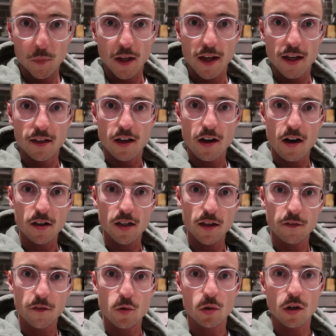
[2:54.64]
in
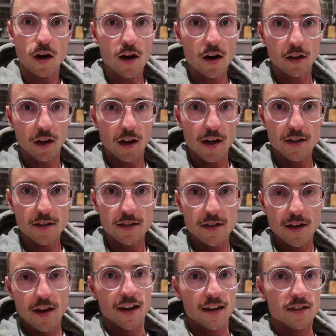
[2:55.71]
Cardiff called Hard
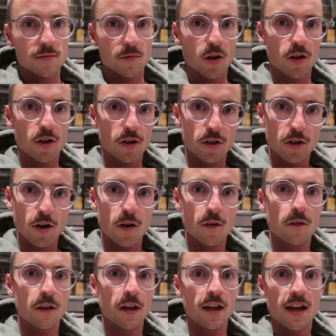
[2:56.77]
Lines, get some good
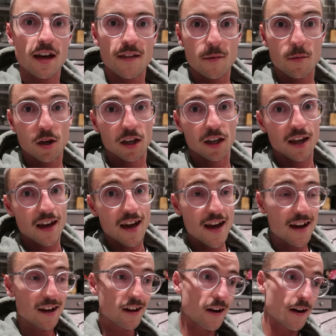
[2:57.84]
coffee, and then we're gonna get a
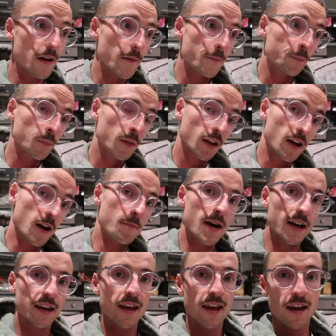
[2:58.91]
haircut, come
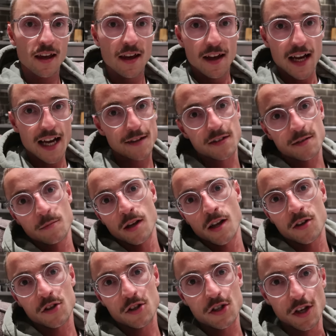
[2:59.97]
back here, have some
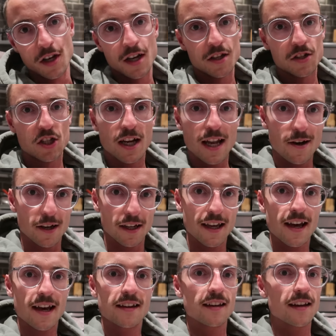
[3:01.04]
lunch, chill out
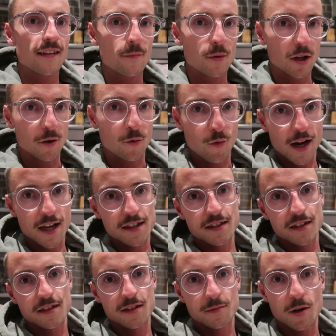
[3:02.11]
again, and then we're gonna
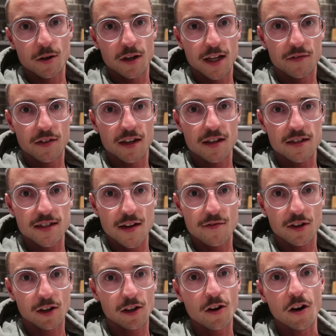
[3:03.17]
race tomorrow evening at
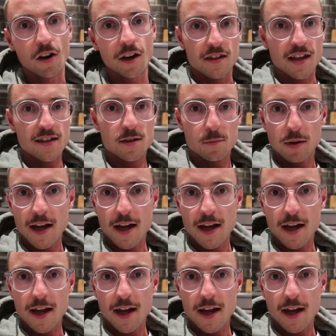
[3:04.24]
7 o'clock. So that's the